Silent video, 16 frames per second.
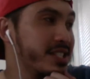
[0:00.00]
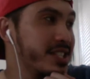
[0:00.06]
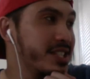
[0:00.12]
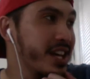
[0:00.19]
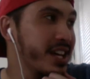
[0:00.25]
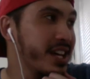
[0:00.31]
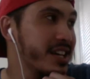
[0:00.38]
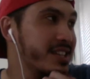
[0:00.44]

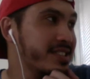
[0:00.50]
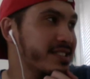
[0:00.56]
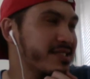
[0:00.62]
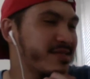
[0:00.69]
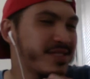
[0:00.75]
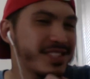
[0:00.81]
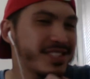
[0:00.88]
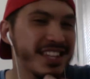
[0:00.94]
like,
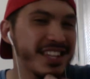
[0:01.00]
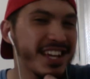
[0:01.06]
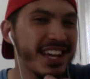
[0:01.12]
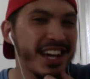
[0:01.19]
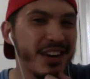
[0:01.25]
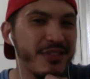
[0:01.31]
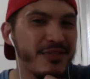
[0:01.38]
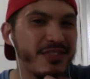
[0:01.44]
what the
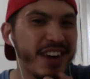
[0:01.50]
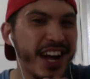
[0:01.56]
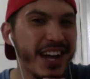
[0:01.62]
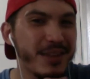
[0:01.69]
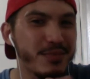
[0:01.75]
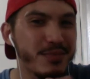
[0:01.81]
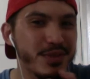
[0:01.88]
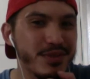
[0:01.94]
hell,
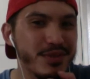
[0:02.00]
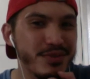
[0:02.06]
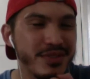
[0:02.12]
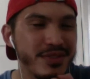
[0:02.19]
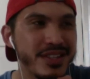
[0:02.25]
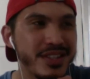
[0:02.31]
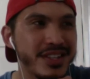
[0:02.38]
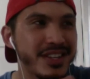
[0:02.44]
Vybz
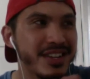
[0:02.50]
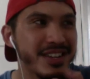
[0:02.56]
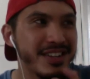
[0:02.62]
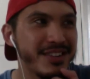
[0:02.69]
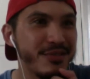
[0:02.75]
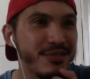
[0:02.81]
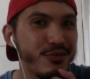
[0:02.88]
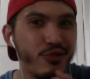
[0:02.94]

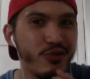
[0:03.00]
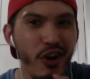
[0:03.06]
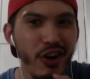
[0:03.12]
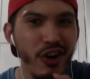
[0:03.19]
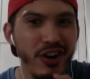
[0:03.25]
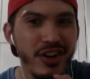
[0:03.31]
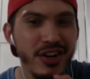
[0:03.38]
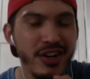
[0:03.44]

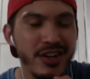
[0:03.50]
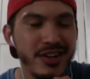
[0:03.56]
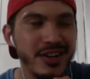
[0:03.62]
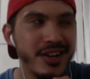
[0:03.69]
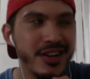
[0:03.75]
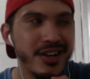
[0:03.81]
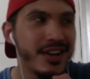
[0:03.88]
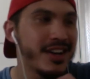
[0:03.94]
rock.
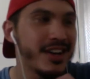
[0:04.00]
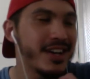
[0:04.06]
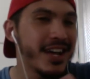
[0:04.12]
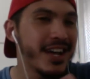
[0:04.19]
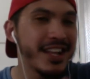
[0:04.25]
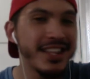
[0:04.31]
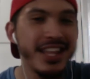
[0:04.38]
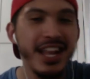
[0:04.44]

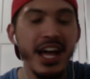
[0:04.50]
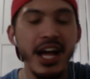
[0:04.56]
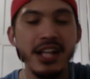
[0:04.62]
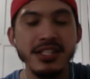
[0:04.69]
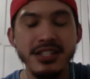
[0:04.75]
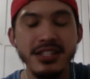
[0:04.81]
And then I had to